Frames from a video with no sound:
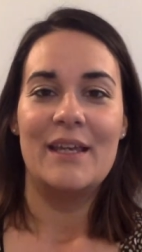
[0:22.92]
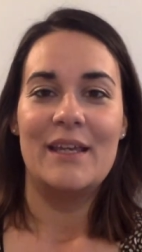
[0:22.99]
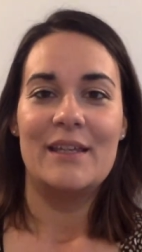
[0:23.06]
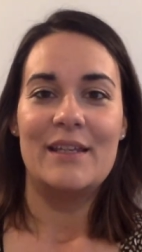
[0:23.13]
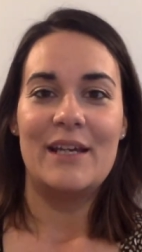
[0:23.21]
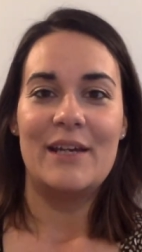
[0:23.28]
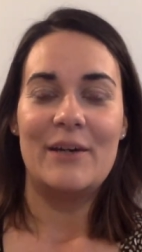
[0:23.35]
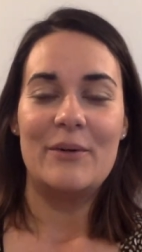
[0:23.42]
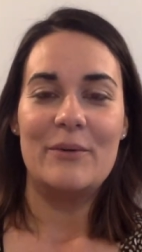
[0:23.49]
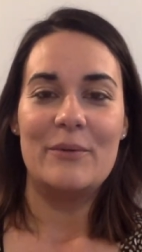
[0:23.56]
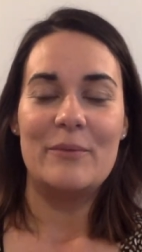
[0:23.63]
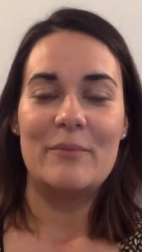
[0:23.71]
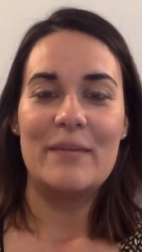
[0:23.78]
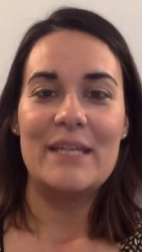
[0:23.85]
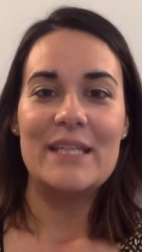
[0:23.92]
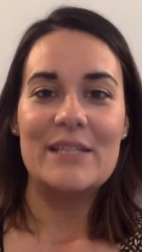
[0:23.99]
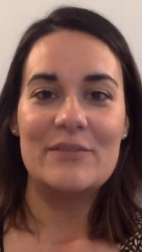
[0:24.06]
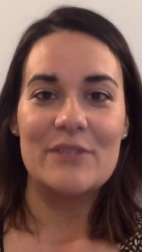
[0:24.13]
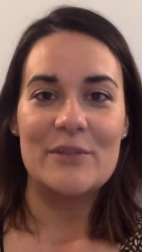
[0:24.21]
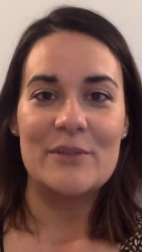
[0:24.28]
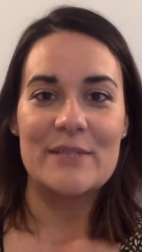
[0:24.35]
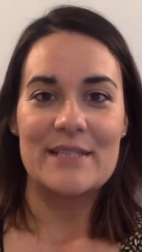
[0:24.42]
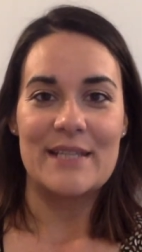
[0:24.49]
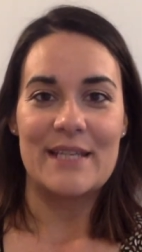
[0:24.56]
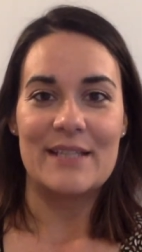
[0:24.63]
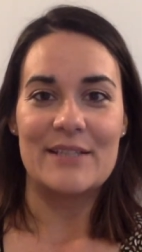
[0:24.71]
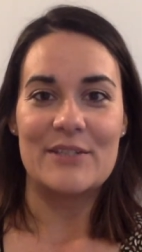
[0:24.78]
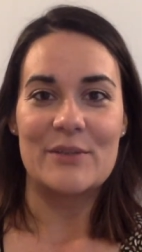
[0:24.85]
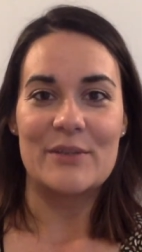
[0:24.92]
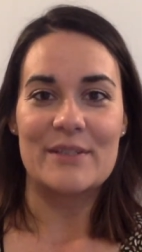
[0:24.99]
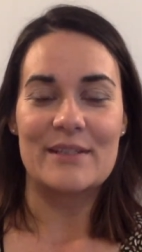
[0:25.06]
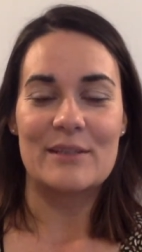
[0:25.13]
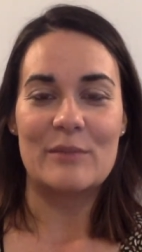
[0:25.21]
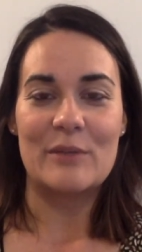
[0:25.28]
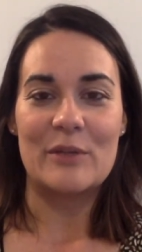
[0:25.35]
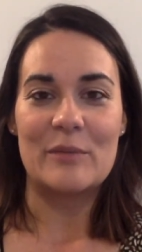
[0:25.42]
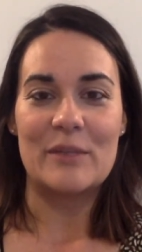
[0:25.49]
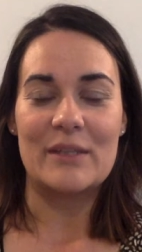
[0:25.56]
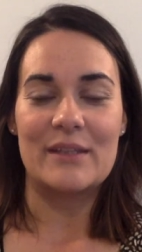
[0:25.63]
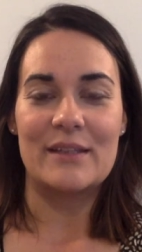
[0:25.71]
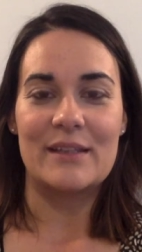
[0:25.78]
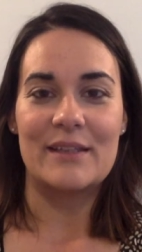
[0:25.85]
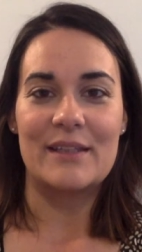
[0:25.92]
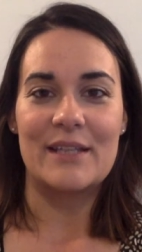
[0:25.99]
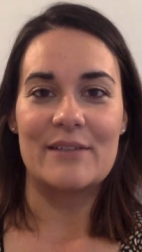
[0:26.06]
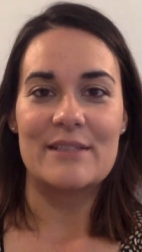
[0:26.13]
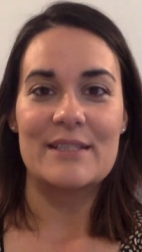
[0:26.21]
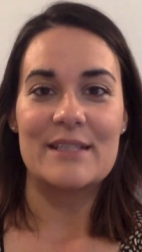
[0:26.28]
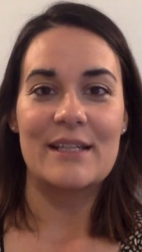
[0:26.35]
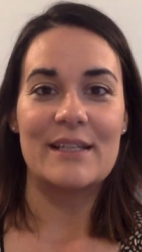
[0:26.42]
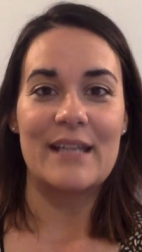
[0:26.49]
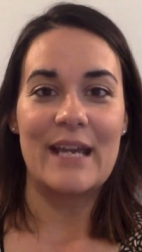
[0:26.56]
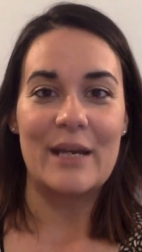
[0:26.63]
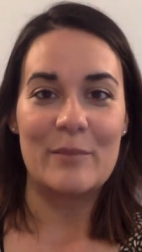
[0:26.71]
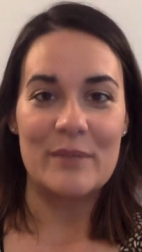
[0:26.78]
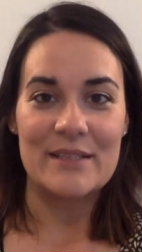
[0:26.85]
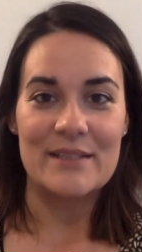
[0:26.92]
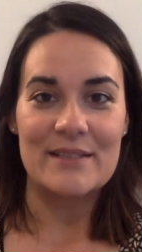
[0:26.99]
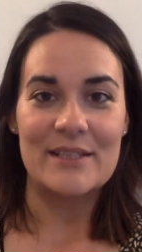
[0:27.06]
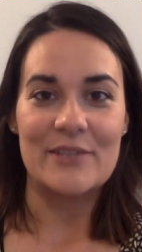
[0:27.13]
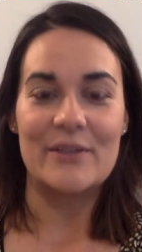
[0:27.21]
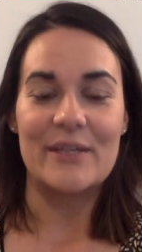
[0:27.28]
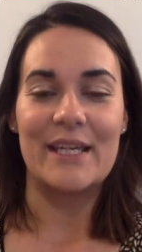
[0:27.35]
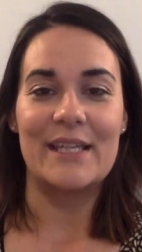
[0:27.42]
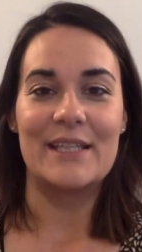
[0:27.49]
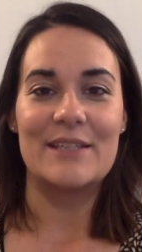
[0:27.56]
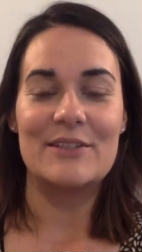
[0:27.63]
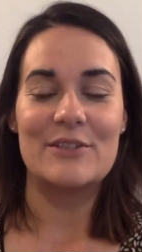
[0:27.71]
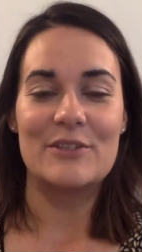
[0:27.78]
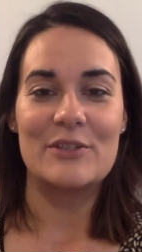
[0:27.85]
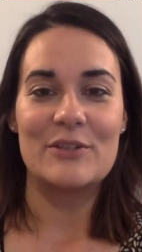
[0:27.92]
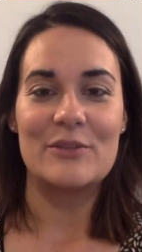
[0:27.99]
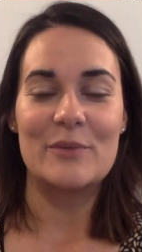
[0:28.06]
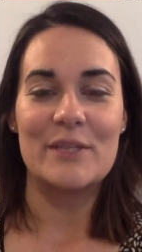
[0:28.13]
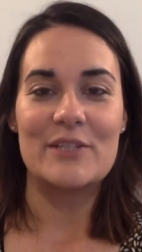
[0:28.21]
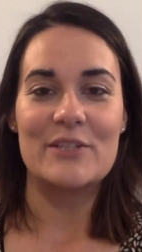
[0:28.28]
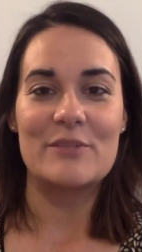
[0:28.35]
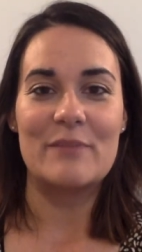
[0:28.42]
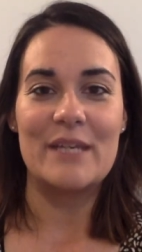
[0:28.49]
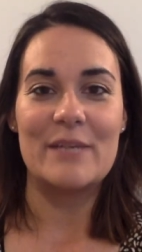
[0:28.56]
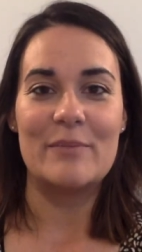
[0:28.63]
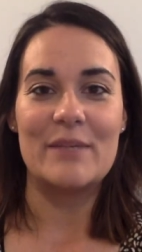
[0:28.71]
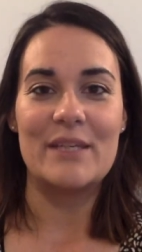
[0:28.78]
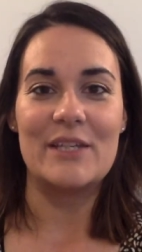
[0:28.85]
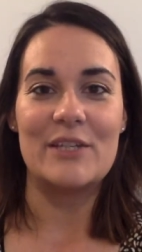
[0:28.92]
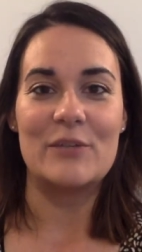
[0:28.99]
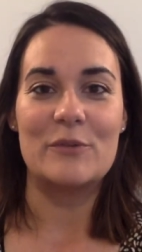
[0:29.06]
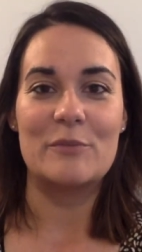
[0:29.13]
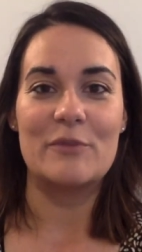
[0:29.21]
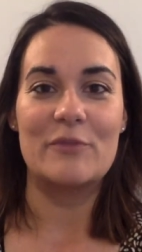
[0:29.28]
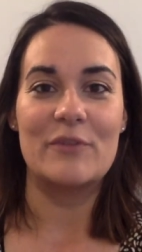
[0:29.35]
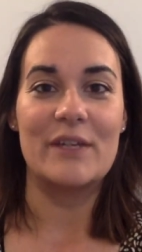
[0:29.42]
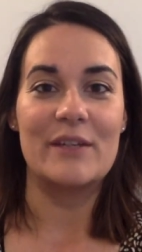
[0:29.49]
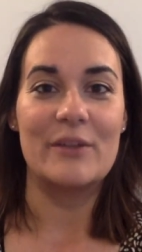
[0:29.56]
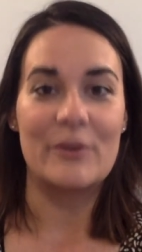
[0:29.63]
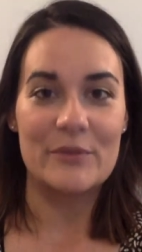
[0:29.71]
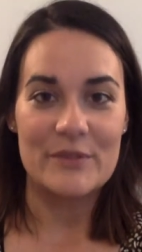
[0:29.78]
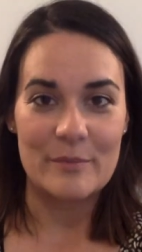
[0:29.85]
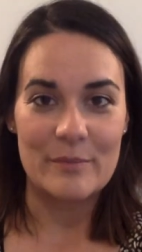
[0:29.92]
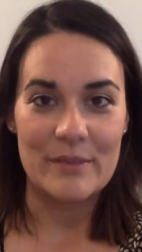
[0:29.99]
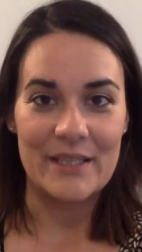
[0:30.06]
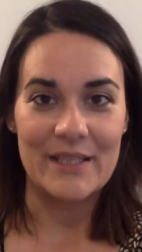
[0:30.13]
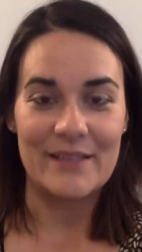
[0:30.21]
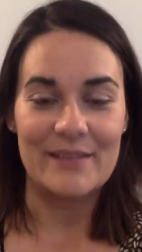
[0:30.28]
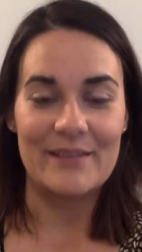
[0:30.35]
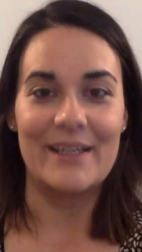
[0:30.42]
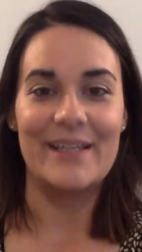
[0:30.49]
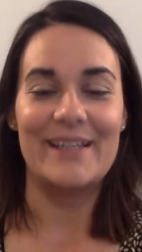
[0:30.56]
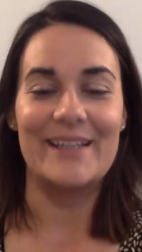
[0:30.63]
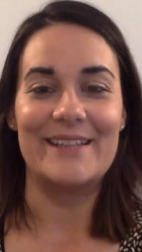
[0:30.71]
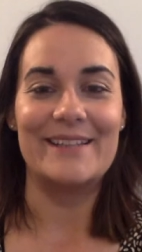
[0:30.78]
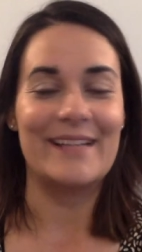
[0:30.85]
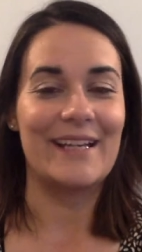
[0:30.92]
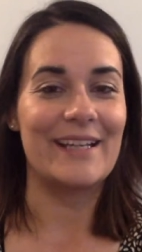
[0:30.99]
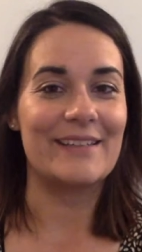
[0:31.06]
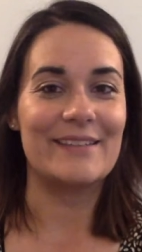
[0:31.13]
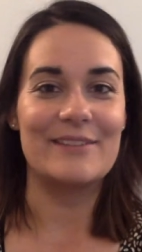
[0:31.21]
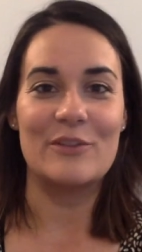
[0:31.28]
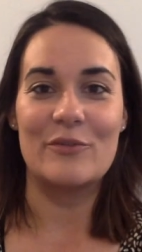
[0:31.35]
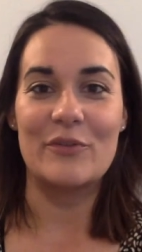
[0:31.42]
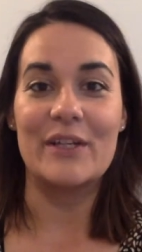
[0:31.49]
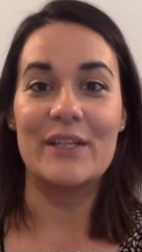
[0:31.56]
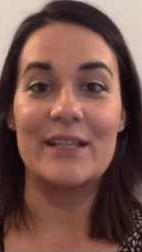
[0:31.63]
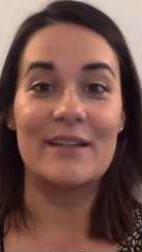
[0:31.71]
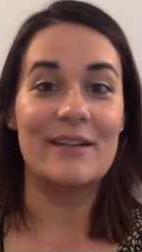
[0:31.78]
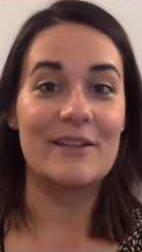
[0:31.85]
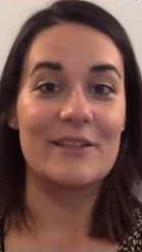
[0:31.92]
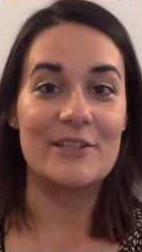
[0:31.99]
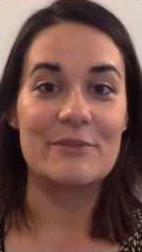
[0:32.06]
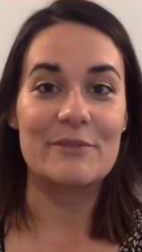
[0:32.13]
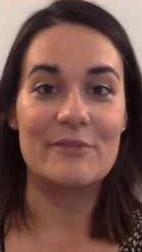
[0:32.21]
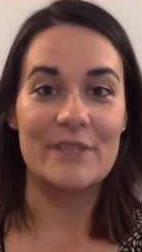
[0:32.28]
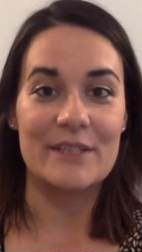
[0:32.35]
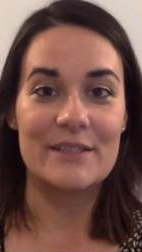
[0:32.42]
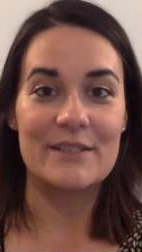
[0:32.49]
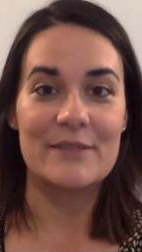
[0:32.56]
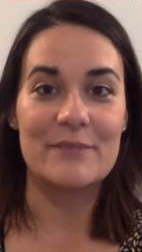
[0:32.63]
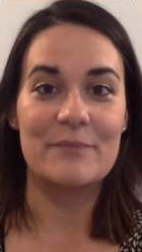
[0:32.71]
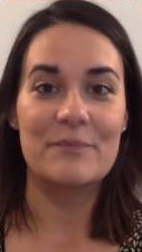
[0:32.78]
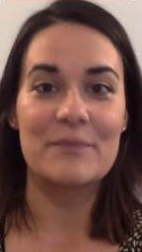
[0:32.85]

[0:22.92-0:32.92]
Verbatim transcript: Now, many of you are saying to us at the moment that there are certain habits that you're getting into which maybe you would prefer not to be in and you're finding it hard to reverse them.